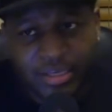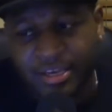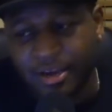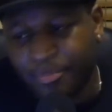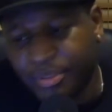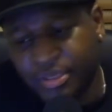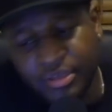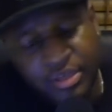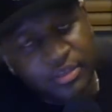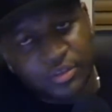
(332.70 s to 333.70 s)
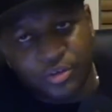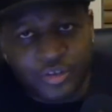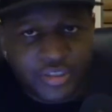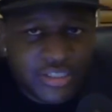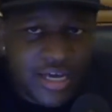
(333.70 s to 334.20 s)
ARP
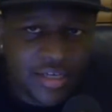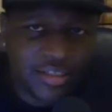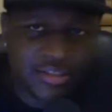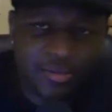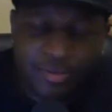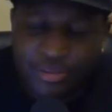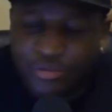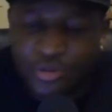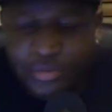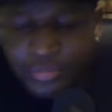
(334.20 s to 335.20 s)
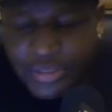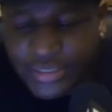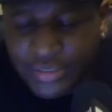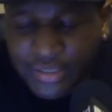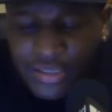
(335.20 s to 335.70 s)
Lauren Shatter. let's see what you do with
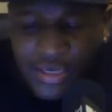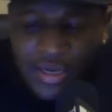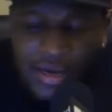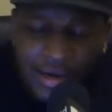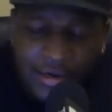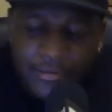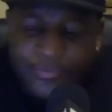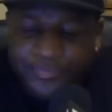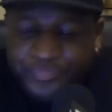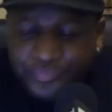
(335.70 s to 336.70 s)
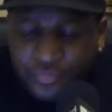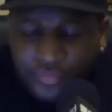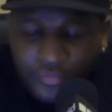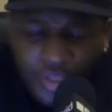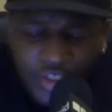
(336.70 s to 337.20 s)
Blick. Um,
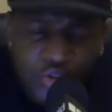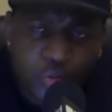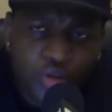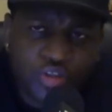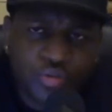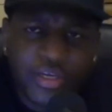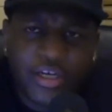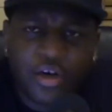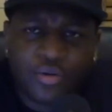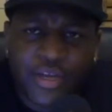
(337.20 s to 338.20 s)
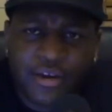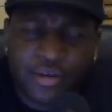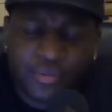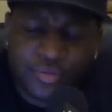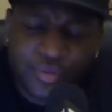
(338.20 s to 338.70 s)
two and two didn't go down.
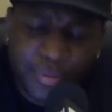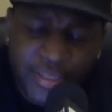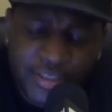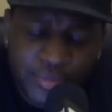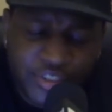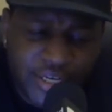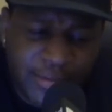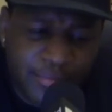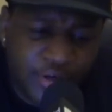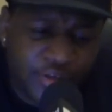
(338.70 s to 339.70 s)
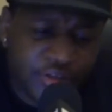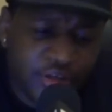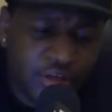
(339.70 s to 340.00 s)
It was replaced with J Murda